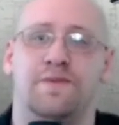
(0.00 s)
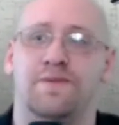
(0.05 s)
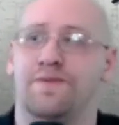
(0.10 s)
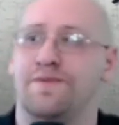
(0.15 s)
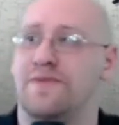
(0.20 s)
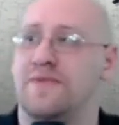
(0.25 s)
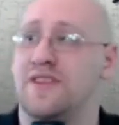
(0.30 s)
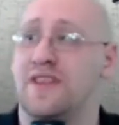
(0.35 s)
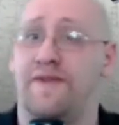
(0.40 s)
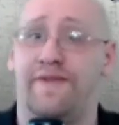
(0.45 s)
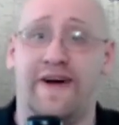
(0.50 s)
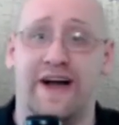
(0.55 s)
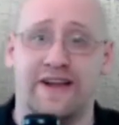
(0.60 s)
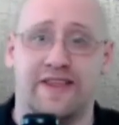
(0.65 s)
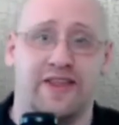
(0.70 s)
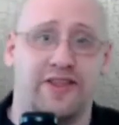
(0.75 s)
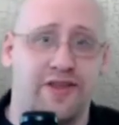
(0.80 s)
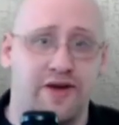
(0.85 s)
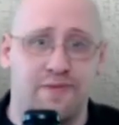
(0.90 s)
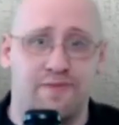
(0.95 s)
The fact
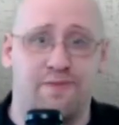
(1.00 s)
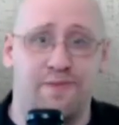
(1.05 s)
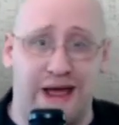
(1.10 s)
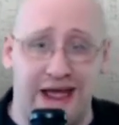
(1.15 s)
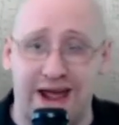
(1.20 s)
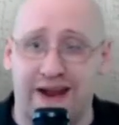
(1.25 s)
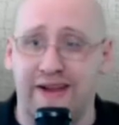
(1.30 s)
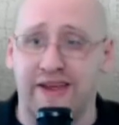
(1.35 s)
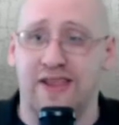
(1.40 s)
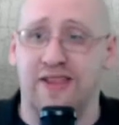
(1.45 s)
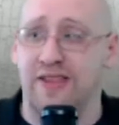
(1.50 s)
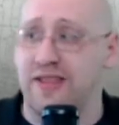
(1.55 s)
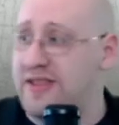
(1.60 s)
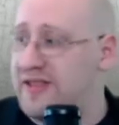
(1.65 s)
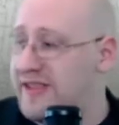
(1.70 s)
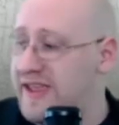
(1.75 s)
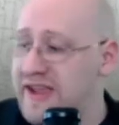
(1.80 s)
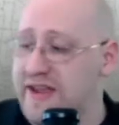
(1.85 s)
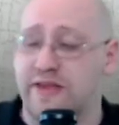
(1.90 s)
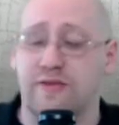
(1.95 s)
that they're banning
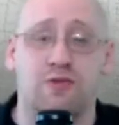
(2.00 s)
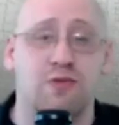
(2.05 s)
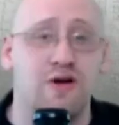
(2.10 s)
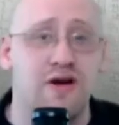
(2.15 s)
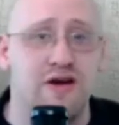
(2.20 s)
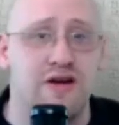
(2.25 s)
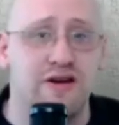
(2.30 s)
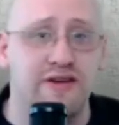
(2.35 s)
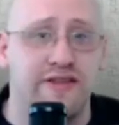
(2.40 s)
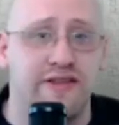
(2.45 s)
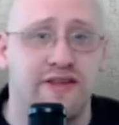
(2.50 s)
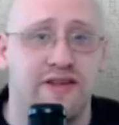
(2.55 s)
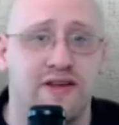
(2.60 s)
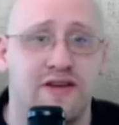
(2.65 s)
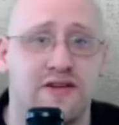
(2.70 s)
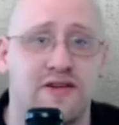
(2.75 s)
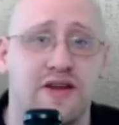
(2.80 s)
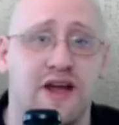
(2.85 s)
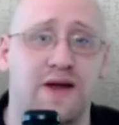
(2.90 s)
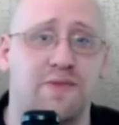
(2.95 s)
these words
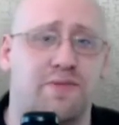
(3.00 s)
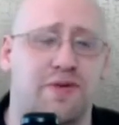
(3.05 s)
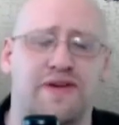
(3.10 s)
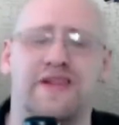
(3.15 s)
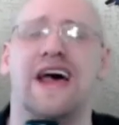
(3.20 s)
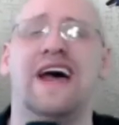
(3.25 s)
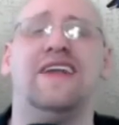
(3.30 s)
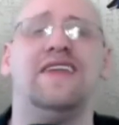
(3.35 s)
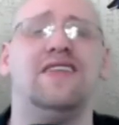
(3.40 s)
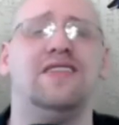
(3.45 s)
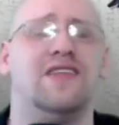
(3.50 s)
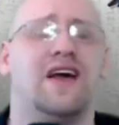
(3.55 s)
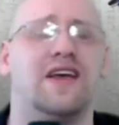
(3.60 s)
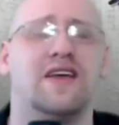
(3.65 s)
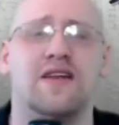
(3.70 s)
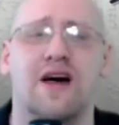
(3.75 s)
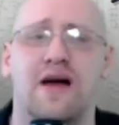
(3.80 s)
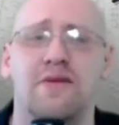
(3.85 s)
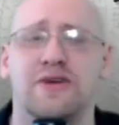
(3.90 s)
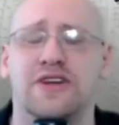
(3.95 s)
and pretending like
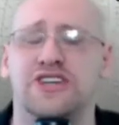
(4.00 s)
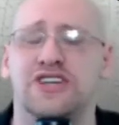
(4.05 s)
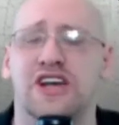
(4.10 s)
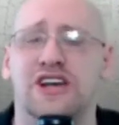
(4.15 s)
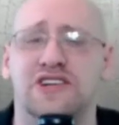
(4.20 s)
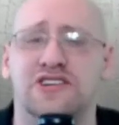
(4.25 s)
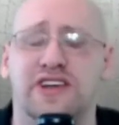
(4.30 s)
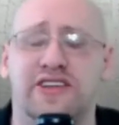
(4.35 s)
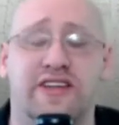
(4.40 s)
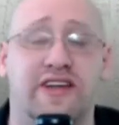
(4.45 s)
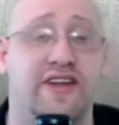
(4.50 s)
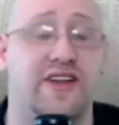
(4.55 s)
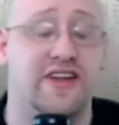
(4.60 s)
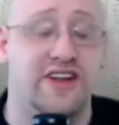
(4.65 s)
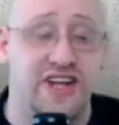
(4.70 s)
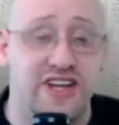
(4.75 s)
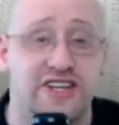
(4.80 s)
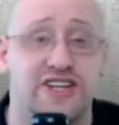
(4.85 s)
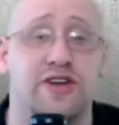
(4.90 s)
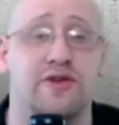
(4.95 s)
climate change isn't an
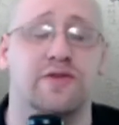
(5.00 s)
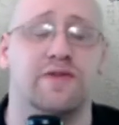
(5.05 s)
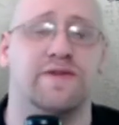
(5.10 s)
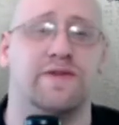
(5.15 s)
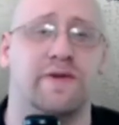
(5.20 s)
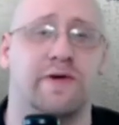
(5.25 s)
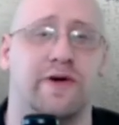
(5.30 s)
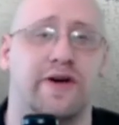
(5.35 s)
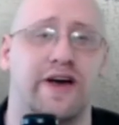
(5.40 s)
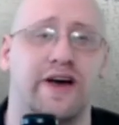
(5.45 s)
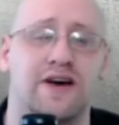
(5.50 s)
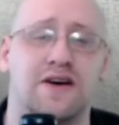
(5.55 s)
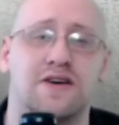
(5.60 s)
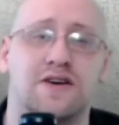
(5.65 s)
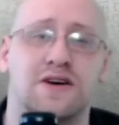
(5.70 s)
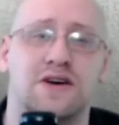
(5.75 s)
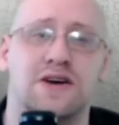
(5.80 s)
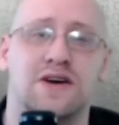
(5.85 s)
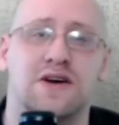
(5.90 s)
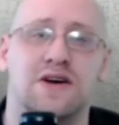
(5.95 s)
issue in Florida,
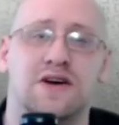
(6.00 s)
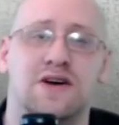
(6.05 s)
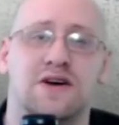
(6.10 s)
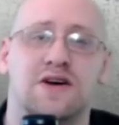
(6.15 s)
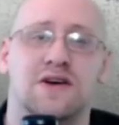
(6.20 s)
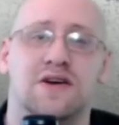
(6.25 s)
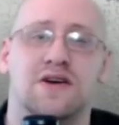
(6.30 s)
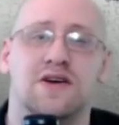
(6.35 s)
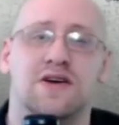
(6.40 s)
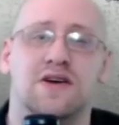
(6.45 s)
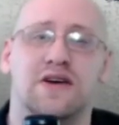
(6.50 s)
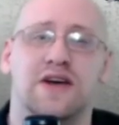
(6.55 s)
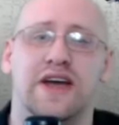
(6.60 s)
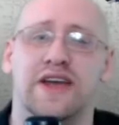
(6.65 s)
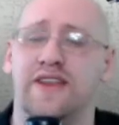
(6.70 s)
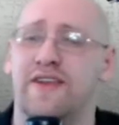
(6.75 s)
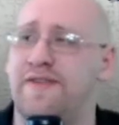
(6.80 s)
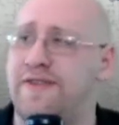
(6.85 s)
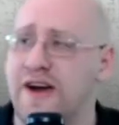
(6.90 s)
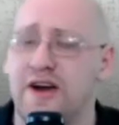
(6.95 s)

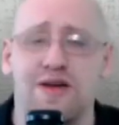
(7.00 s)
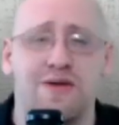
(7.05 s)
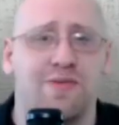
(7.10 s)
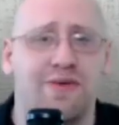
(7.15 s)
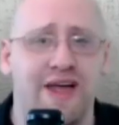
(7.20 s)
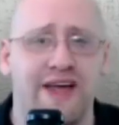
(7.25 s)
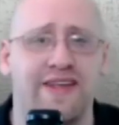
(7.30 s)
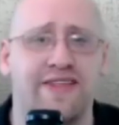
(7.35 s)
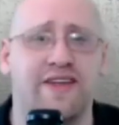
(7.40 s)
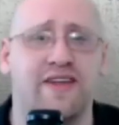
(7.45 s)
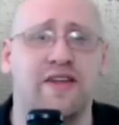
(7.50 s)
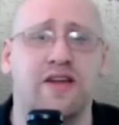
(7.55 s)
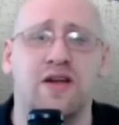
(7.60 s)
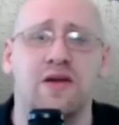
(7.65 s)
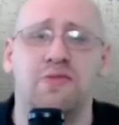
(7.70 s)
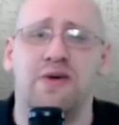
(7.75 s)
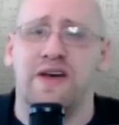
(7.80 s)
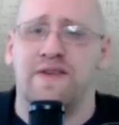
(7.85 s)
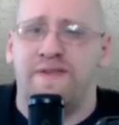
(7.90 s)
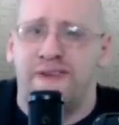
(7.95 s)
in the very place that's going to
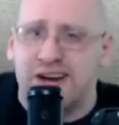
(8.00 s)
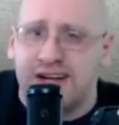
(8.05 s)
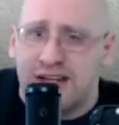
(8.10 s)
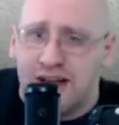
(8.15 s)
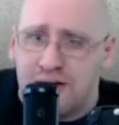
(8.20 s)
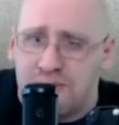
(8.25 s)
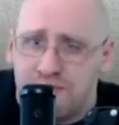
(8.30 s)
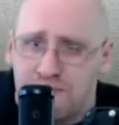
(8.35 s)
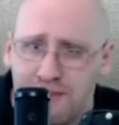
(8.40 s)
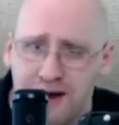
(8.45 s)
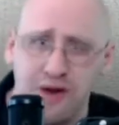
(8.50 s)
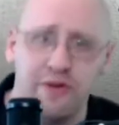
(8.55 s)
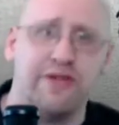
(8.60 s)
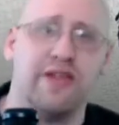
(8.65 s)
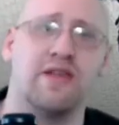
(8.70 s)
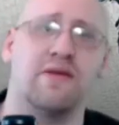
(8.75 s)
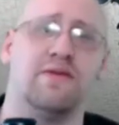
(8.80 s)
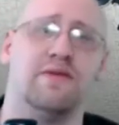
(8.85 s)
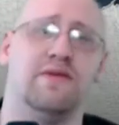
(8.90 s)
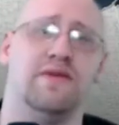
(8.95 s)
be affected
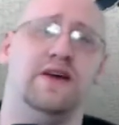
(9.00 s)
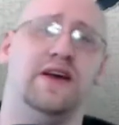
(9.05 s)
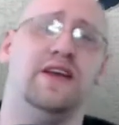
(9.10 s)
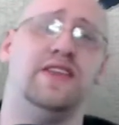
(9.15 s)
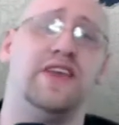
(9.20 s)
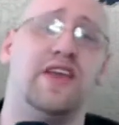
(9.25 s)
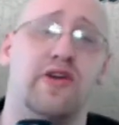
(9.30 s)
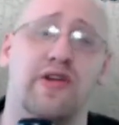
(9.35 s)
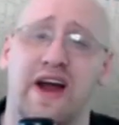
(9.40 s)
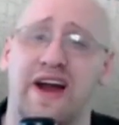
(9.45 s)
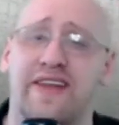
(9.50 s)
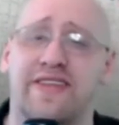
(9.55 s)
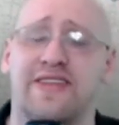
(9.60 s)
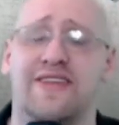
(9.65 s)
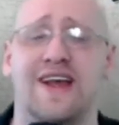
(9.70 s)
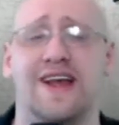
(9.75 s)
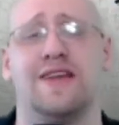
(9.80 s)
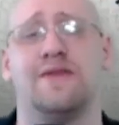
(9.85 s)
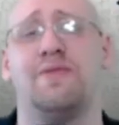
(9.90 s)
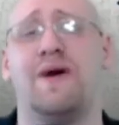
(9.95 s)
most in the United
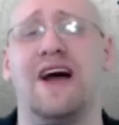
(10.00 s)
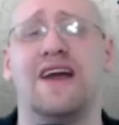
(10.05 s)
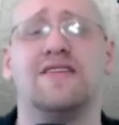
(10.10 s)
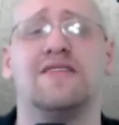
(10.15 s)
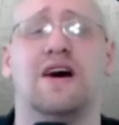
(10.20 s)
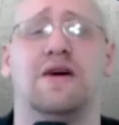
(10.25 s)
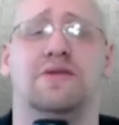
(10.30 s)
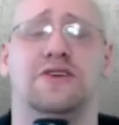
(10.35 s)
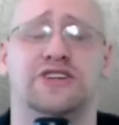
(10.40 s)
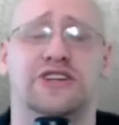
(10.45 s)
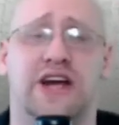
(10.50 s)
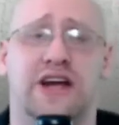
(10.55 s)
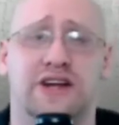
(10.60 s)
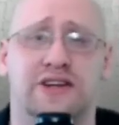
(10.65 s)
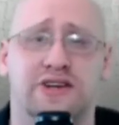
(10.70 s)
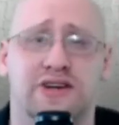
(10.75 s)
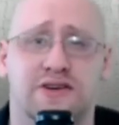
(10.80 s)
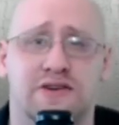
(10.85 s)
States by climate change.